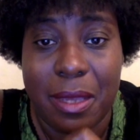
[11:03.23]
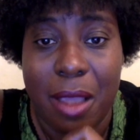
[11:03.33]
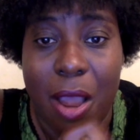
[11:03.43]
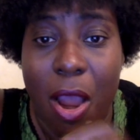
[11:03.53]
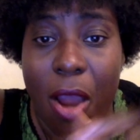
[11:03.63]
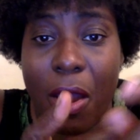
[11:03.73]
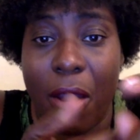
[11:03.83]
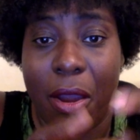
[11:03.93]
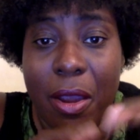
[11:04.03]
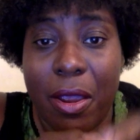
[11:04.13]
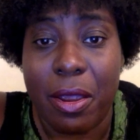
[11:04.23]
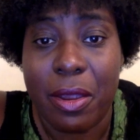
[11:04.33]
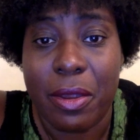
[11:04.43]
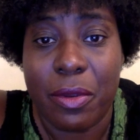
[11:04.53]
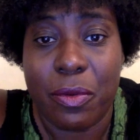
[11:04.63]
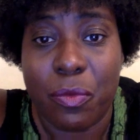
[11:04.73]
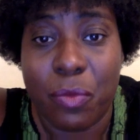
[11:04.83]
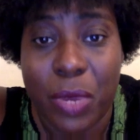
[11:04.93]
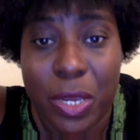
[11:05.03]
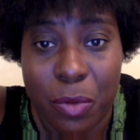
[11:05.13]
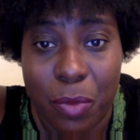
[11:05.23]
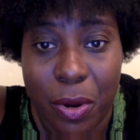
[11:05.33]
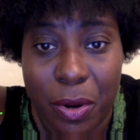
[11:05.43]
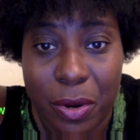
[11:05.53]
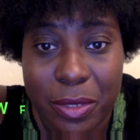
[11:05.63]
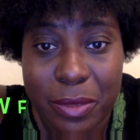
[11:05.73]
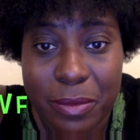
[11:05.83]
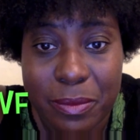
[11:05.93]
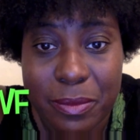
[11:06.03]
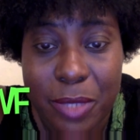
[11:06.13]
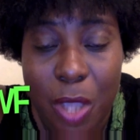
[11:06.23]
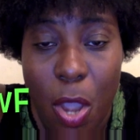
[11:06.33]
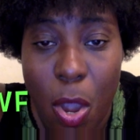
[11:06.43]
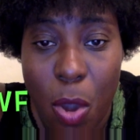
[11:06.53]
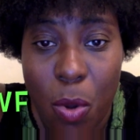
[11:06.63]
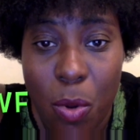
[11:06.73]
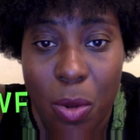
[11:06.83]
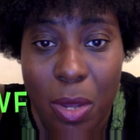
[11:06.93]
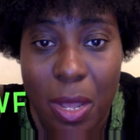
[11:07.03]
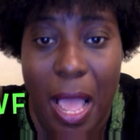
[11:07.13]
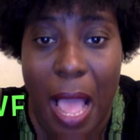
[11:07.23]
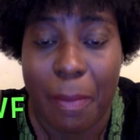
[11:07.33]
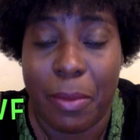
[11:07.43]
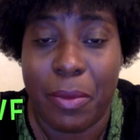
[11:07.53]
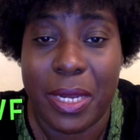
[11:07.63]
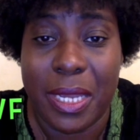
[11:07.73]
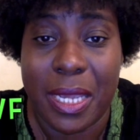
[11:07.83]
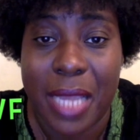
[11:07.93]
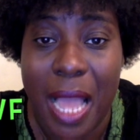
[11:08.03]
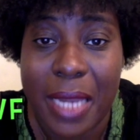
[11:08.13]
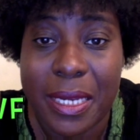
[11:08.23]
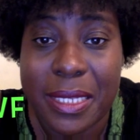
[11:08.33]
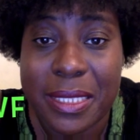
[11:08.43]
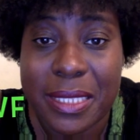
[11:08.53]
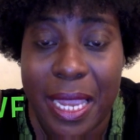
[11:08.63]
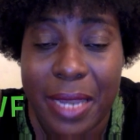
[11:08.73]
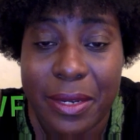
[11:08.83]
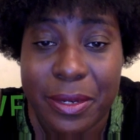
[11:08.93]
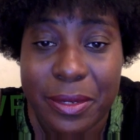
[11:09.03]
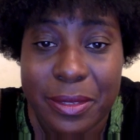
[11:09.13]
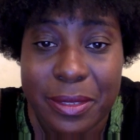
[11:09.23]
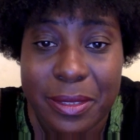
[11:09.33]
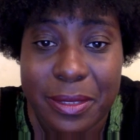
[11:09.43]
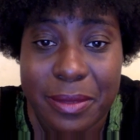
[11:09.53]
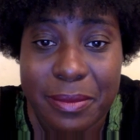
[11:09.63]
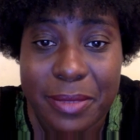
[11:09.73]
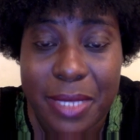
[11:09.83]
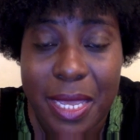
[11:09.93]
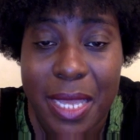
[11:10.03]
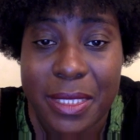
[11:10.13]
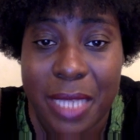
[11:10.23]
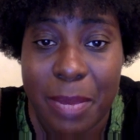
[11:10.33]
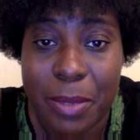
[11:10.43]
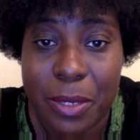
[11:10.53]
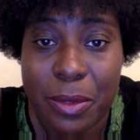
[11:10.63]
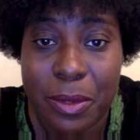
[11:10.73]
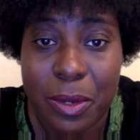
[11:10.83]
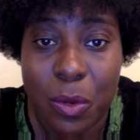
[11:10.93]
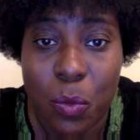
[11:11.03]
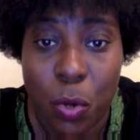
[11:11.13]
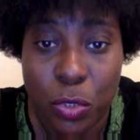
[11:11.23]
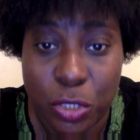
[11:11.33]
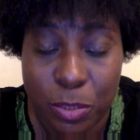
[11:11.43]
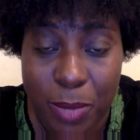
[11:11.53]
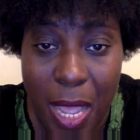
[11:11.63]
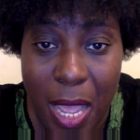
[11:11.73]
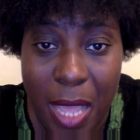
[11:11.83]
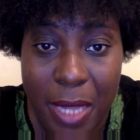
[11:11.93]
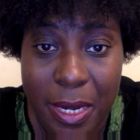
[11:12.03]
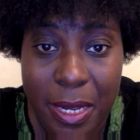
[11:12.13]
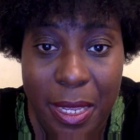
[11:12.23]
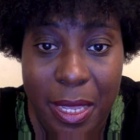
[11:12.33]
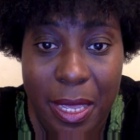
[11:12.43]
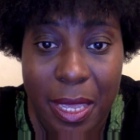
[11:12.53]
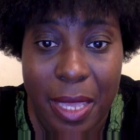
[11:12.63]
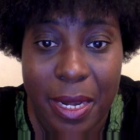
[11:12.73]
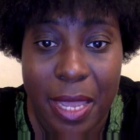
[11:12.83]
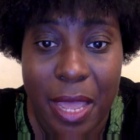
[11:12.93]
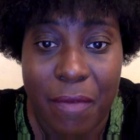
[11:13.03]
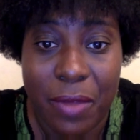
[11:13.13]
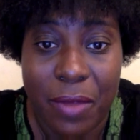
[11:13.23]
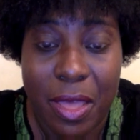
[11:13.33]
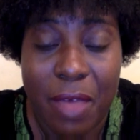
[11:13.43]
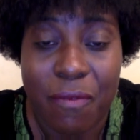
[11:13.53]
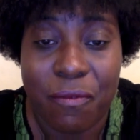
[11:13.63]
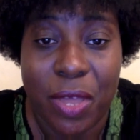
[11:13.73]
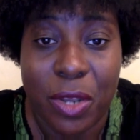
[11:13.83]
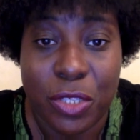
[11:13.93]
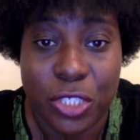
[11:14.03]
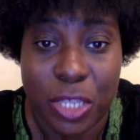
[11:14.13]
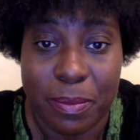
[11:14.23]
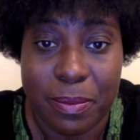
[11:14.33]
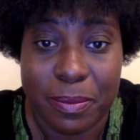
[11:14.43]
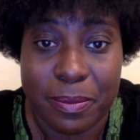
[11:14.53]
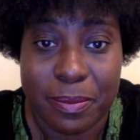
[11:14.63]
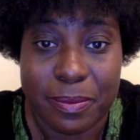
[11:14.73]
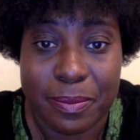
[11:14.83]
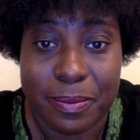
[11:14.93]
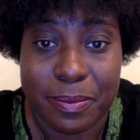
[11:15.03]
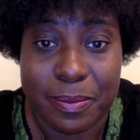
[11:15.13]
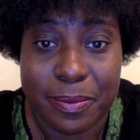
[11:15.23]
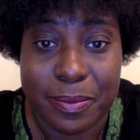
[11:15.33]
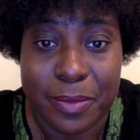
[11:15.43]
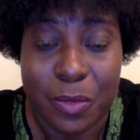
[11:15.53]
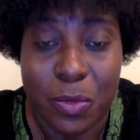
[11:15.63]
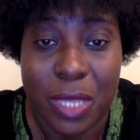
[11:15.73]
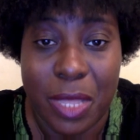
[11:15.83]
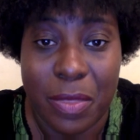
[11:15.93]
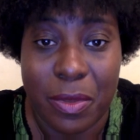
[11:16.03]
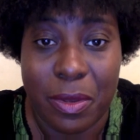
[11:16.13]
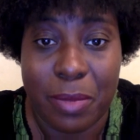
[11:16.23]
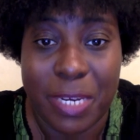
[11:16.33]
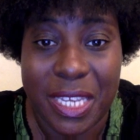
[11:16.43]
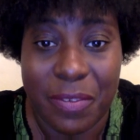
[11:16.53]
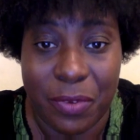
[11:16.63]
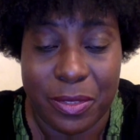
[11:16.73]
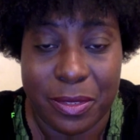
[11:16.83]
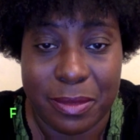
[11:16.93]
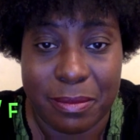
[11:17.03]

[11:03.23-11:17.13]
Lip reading: R, read your word. O, operate in godly standards. W, worship God. And F, fellowship with other believers.